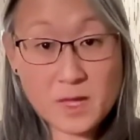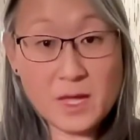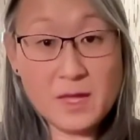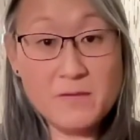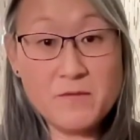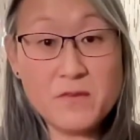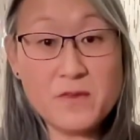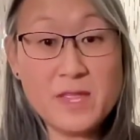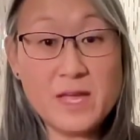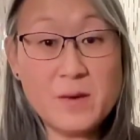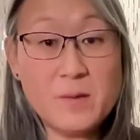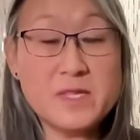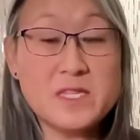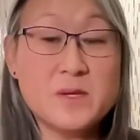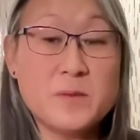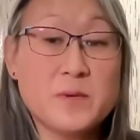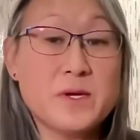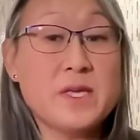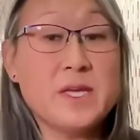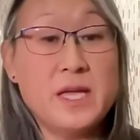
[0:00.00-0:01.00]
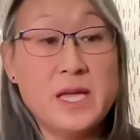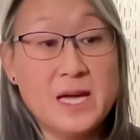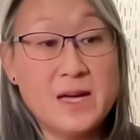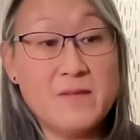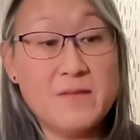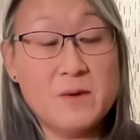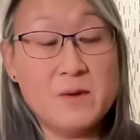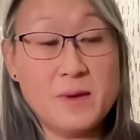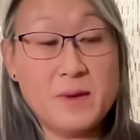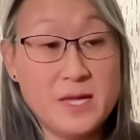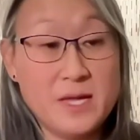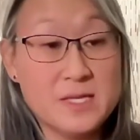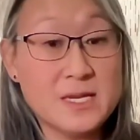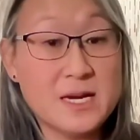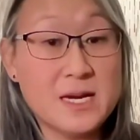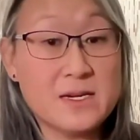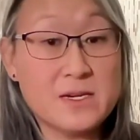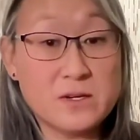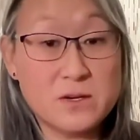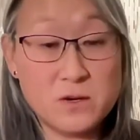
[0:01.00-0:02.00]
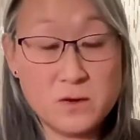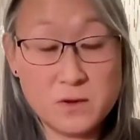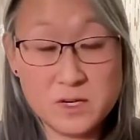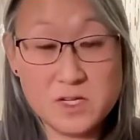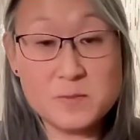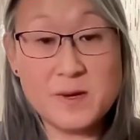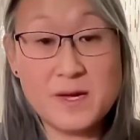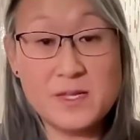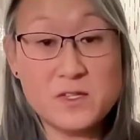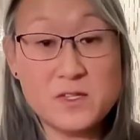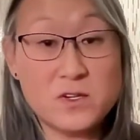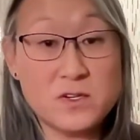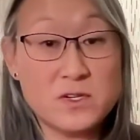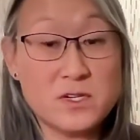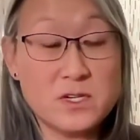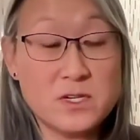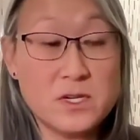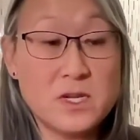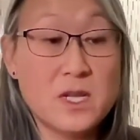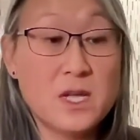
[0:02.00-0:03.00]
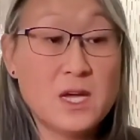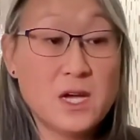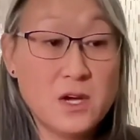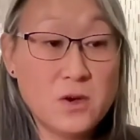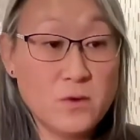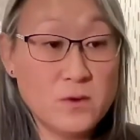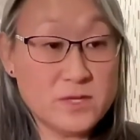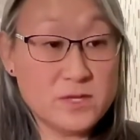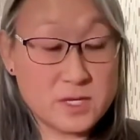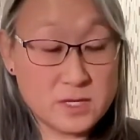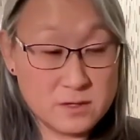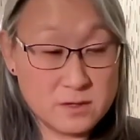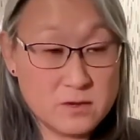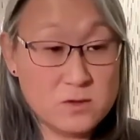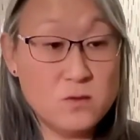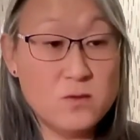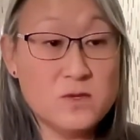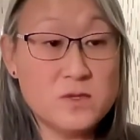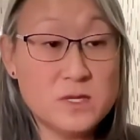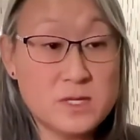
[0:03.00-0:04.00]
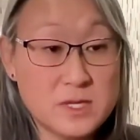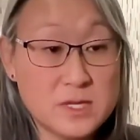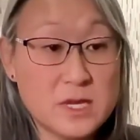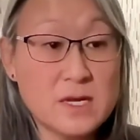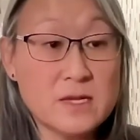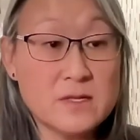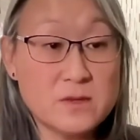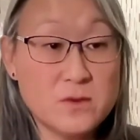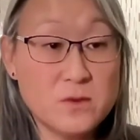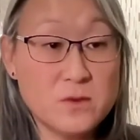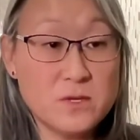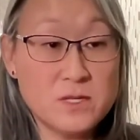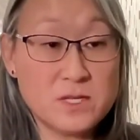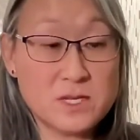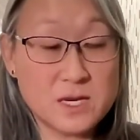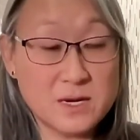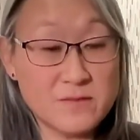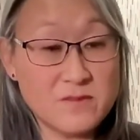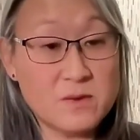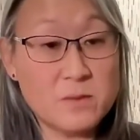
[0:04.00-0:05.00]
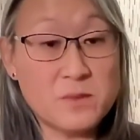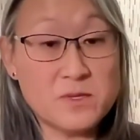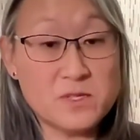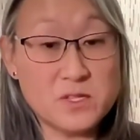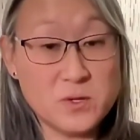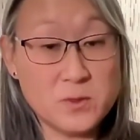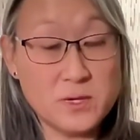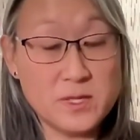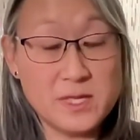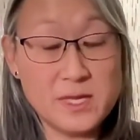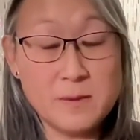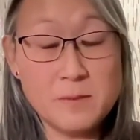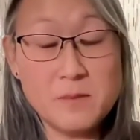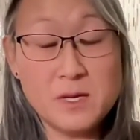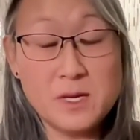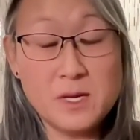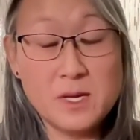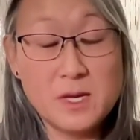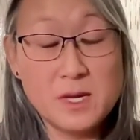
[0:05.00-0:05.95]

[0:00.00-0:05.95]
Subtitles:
And for that, we typically have a pain doctor or a spine surgeon who is comfortable doing them.